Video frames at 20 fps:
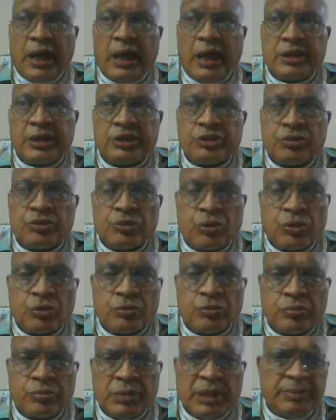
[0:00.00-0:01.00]
and
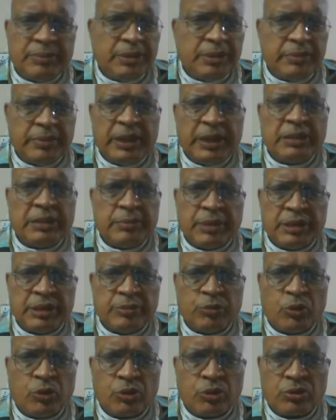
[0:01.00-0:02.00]
maybe many
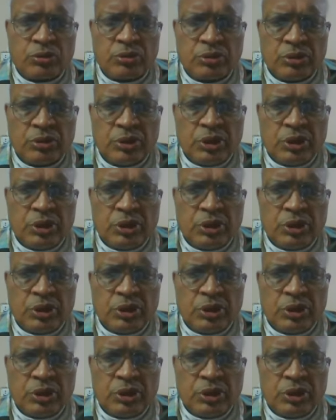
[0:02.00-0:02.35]
more.